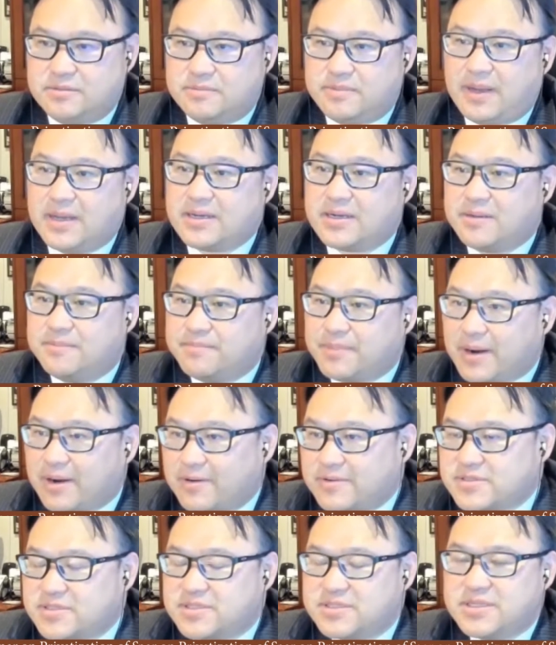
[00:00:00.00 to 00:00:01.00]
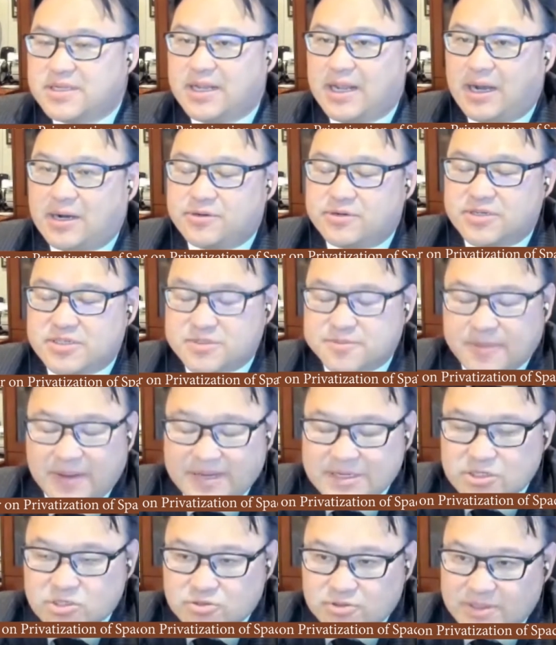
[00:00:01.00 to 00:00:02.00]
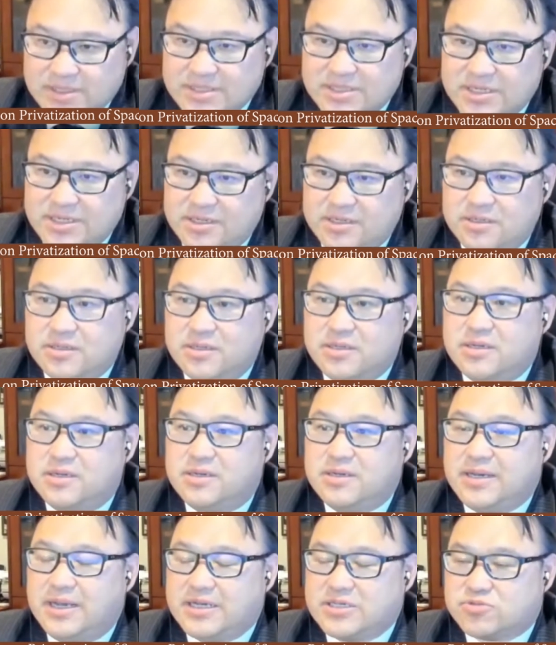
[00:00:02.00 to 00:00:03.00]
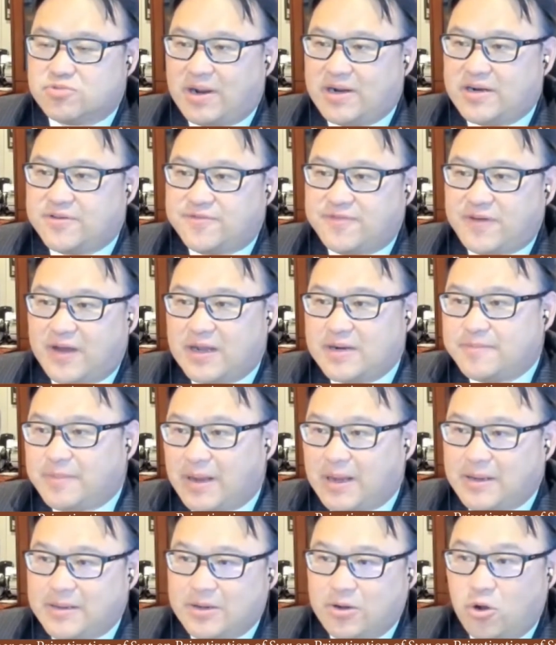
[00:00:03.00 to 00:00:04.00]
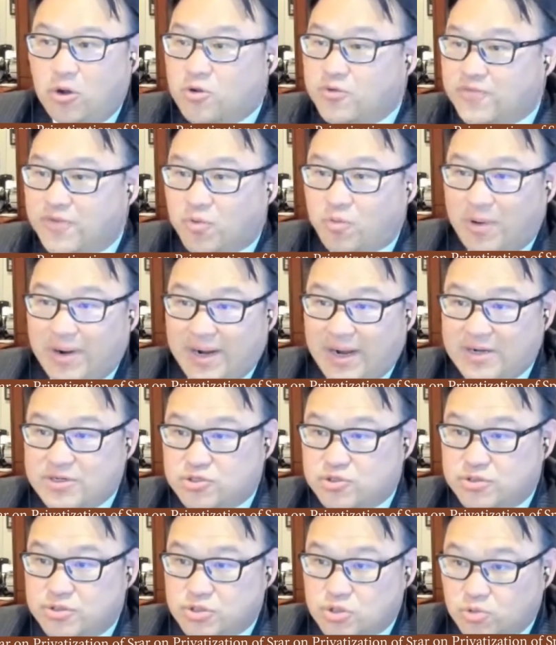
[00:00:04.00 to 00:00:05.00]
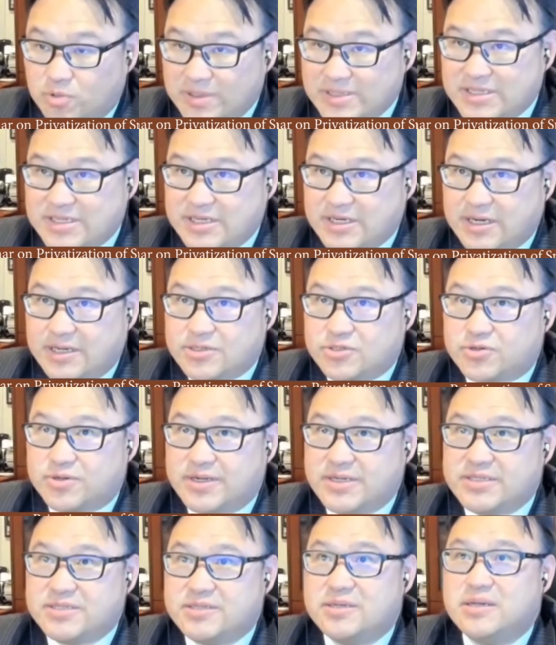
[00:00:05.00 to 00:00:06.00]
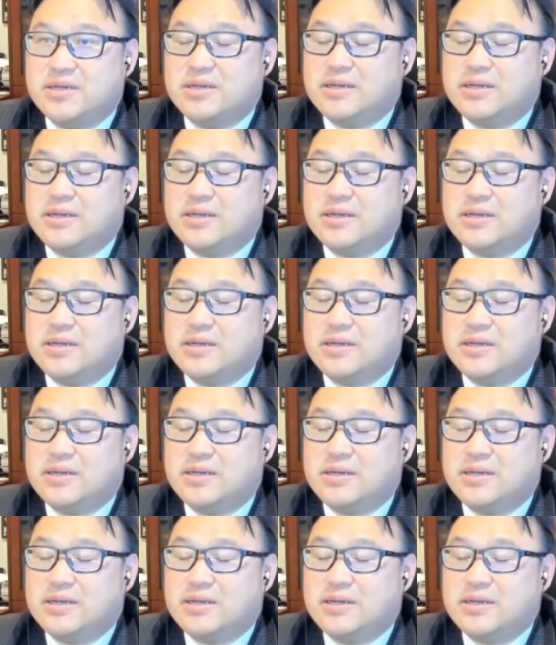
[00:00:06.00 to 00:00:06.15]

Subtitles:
By comparison, the Outer Space Treaty is ratified by over 120 countries,